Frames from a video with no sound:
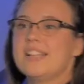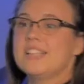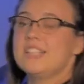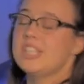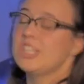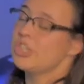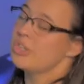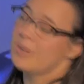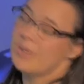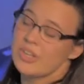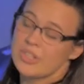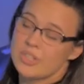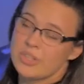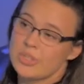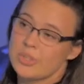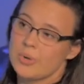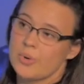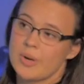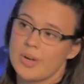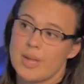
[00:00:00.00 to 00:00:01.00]
Did you hear the
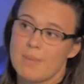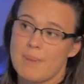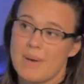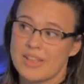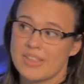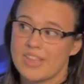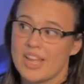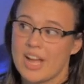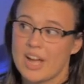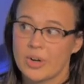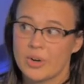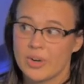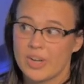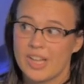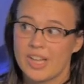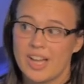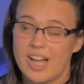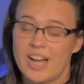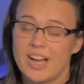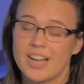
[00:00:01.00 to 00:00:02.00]
story about the hungry
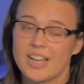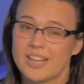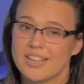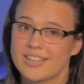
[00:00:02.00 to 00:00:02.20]
clock?